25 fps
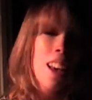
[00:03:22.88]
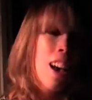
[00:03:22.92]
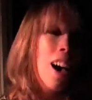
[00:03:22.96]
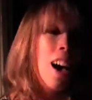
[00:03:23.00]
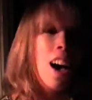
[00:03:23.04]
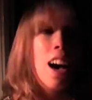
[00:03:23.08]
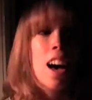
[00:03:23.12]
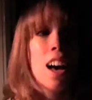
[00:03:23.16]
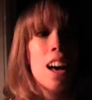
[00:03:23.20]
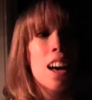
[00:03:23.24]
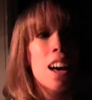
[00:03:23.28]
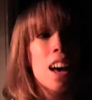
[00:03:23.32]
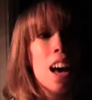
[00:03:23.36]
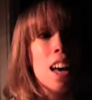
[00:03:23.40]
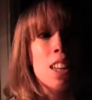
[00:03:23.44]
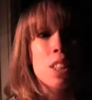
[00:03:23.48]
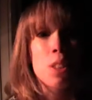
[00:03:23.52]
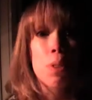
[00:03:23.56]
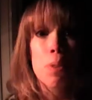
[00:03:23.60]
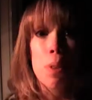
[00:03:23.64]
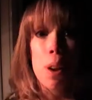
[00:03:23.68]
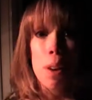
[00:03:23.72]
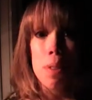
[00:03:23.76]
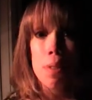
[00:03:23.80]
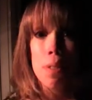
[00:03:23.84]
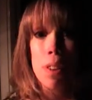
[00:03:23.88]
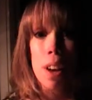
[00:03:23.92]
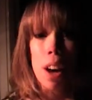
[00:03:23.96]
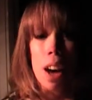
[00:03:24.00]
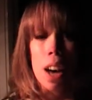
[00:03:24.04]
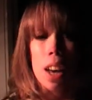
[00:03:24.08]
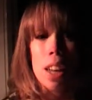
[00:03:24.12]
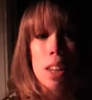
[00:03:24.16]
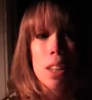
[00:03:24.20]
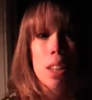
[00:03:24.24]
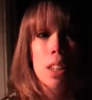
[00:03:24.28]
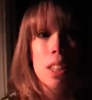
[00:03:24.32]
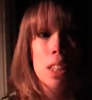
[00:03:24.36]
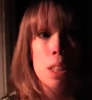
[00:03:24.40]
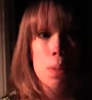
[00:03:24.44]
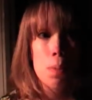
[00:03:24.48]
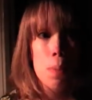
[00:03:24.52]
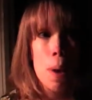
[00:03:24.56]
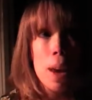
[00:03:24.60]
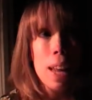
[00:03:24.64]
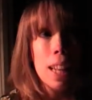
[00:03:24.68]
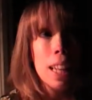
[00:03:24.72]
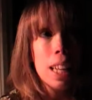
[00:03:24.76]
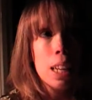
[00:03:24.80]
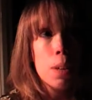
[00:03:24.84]
uh, as a rough guide, and it's
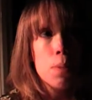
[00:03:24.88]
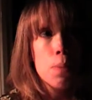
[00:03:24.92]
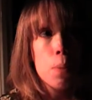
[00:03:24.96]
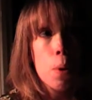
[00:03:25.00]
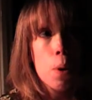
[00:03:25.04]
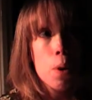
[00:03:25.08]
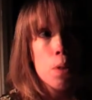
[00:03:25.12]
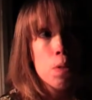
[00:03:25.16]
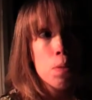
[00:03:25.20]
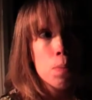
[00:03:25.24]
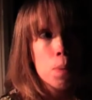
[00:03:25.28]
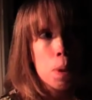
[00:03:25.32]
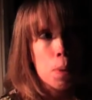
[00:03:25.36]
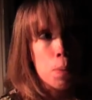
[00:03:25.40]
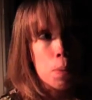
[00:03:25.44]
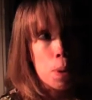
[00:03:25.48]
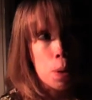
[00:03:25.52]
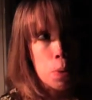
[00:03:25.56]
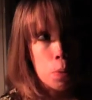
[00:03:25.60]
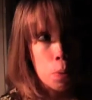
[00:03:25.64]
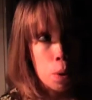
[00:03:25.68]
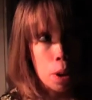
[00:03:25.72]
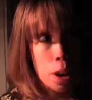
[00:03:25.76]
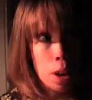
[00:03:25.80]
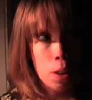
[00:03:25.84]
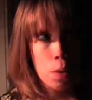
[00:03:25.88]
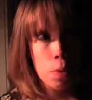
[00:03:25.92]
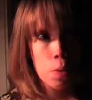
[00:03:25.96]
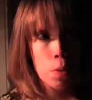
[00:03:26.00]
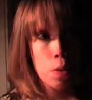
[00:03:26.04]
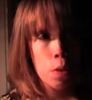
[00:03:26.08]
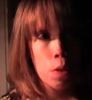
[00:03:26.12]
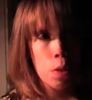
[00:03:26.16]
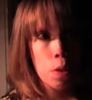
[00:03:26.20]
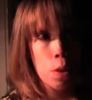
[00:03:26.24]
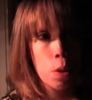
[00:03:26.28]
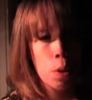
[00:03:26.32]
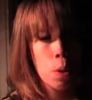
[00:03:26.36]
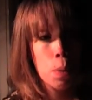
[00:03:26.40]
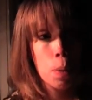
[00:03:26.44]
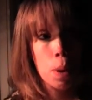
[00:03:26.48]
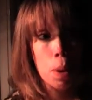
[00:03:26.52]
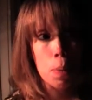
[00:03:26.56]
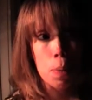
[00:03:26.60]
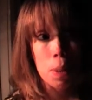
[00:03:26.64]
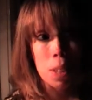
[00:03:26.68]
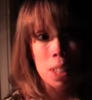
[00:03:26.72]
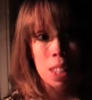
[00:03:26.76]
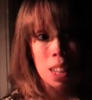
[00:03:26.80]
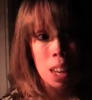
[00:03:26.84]
mainly more for my midwife, who I'm going
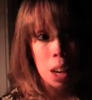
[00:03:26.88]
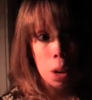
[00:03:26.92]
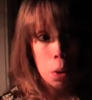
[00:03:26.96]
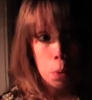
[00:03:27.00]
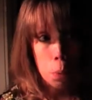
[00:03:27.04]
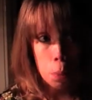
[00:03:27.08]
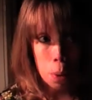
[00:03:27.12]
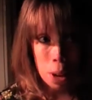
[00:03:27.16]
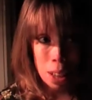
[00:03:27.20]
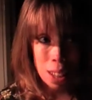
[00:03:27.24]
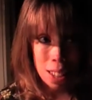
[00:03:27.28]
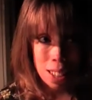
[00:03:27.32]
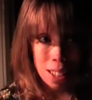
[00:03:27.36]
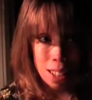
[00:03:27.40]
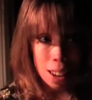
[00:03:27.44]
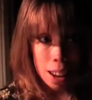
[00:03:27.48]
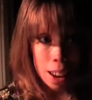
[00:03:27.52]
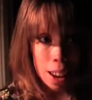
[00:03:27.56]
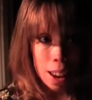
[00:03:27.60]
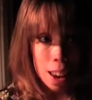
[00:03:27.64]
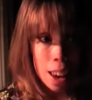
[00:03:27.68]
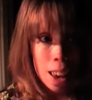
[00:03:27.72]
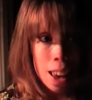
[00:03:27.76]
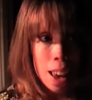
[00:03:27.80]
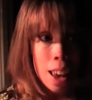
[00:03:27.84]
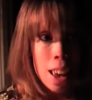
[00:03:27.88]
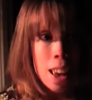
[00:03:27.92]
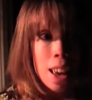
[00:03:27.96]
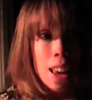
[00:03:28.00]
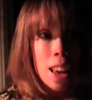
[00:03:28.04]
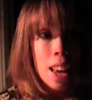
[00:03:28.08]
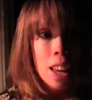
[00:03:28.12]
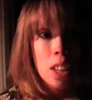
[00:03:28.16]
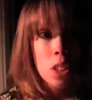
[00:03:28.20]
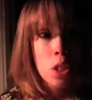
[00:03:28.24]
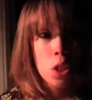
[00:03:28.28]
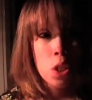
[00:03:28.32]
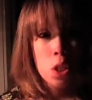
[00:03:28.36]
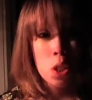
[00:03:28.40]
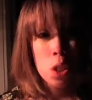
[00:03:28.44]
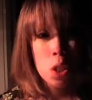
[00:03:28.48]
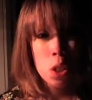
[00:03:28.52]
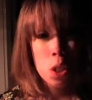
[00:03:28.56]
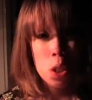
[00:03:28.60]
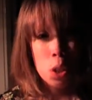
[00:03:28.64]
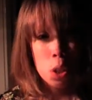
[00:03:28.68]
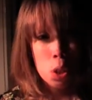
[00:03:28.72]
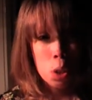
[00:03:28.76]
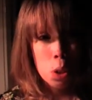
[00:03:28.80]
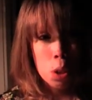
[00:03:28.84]
to be seeing on Wednesday. It's just
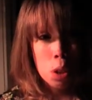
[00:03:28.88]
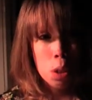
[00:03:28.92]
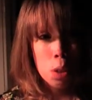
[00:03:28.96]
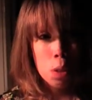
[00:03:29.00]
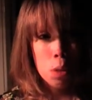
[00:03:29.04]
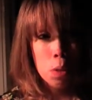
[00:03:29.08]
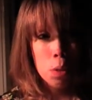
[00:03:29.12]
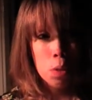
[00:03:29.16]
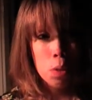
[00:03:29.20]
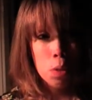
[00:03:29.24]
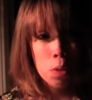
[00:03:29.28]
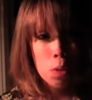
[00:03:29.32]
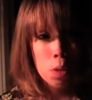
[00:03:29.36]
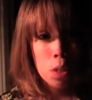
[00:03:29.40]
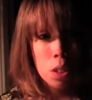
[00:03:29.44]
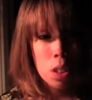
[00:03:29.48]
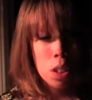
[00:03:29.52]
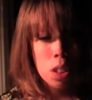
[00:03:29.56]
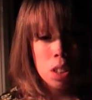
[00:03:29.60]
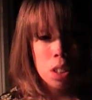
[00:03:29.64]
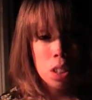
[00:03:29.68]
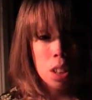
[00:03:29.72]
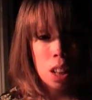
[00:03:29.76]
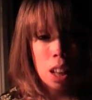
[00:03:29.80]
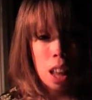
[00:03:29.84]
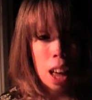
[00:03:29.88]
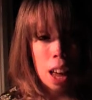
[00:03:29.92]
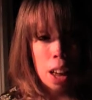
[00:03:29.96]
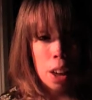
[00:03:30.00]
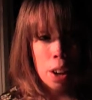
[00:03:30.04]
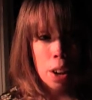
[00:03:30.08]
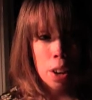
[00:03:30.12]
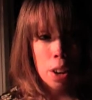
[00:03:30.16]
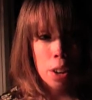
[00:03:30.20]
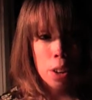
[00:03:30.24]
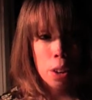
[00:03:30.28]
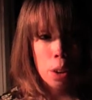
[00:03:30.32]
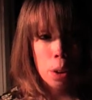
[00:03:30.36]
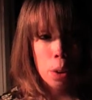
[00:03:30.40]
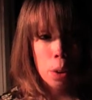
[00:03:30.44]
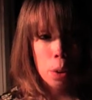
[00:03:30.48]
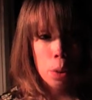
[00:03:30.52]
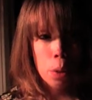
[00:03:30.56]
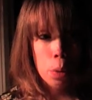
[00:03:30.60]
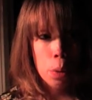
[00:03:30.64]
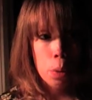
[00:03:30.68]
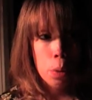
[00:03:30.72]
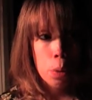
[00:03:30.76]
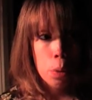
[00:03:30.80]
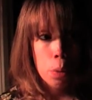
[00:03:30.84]
to sort of let her
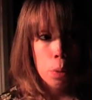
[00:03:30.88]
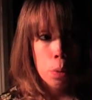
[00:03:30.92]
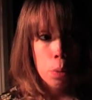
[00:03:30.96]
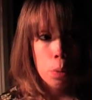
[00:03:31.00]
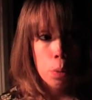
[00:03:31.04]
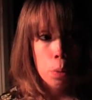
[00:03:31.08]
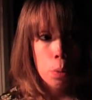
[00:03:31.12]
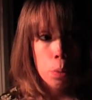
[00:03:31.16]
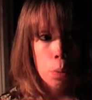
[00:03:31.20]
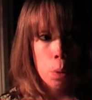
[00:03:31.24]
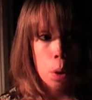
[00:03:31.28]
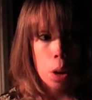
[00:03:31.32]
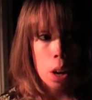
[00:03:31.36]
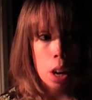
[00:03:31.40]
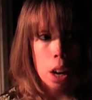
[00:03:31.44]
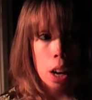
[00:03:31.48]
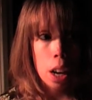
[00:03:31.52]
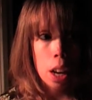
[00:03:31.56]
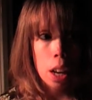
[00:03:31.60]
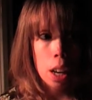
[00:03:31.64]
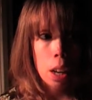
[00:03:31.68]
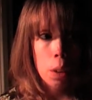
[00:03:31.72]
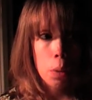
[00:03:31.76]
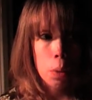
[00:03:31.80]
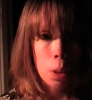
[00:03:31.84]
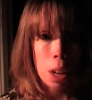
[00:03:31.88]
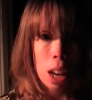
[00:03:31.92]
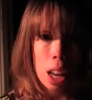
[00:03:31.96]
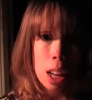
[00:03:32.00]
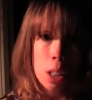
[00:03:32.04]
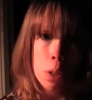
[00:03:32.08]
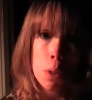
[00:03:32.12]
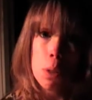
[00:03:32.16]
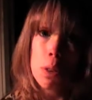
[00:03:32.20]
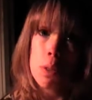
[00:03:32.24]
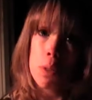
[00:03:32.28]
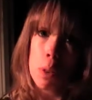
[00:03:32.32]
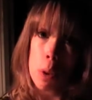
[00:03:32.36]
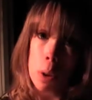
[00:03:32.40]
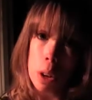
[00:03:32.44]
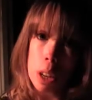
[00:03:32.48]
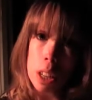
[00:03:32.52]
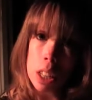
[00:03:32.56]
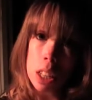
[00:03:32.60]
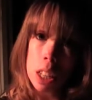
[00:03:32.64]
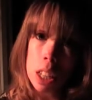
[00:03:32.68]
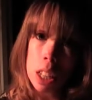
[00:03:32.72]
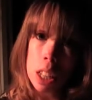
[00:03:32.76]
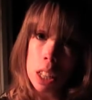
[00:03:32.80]
know what I would like to avoid,